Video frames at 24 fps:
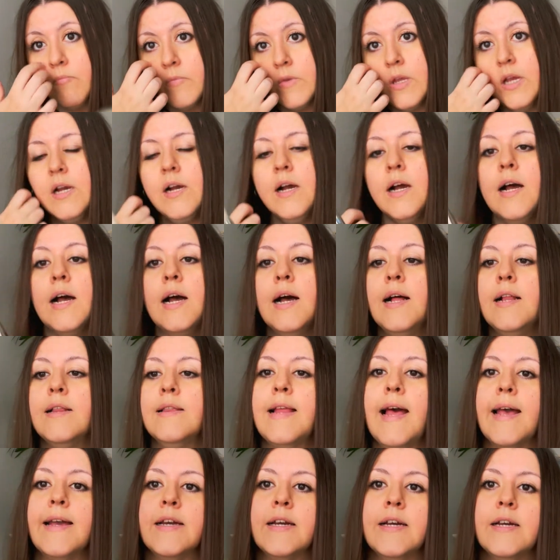
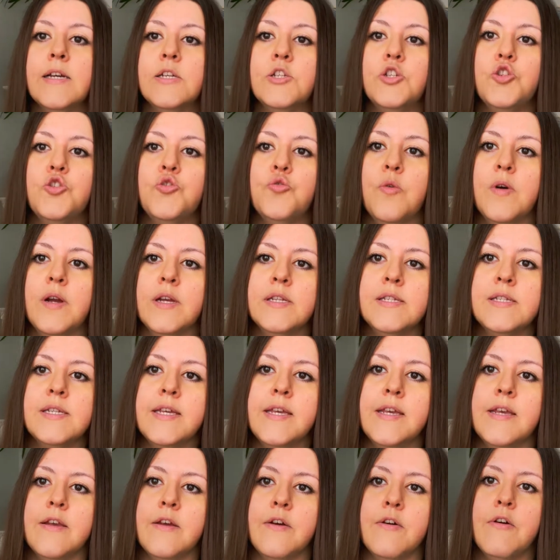like a joint
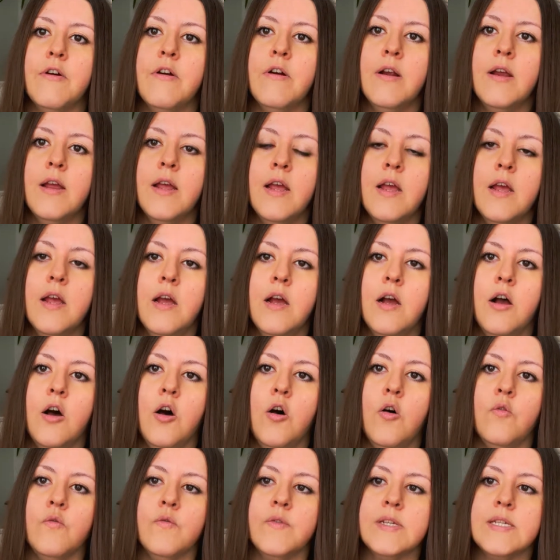here
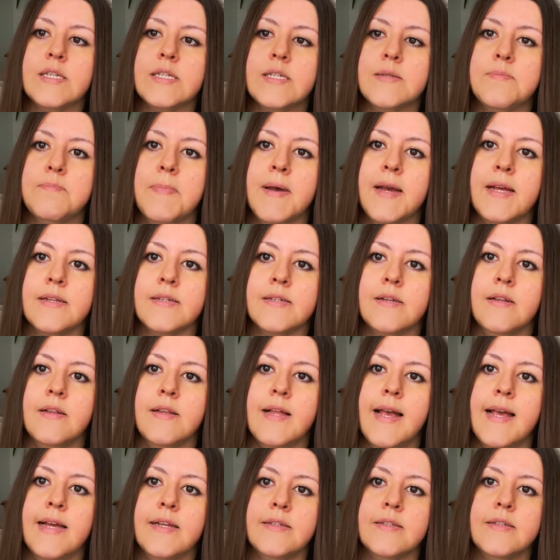on this metal
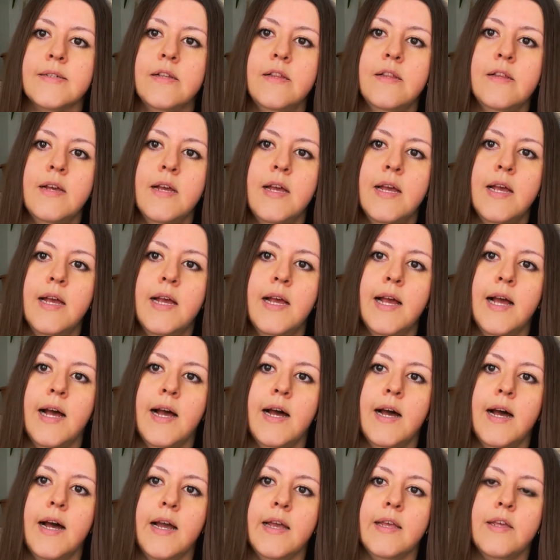handle.
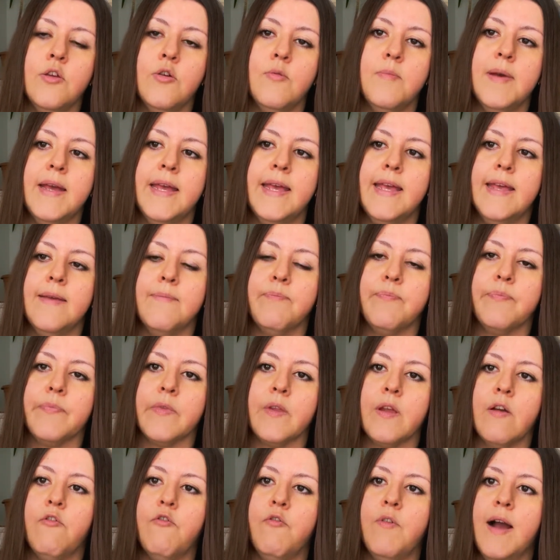You
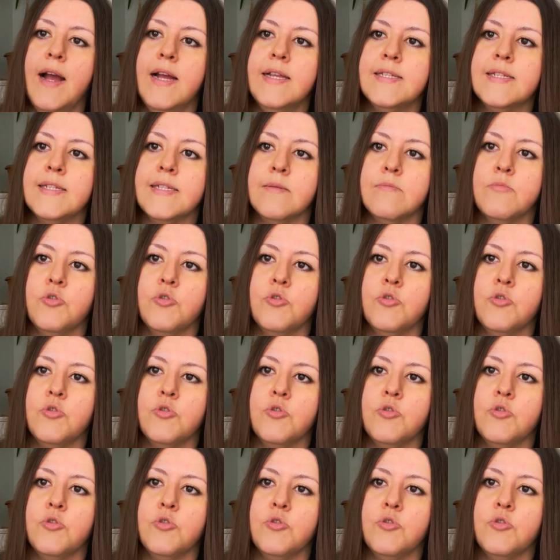may find some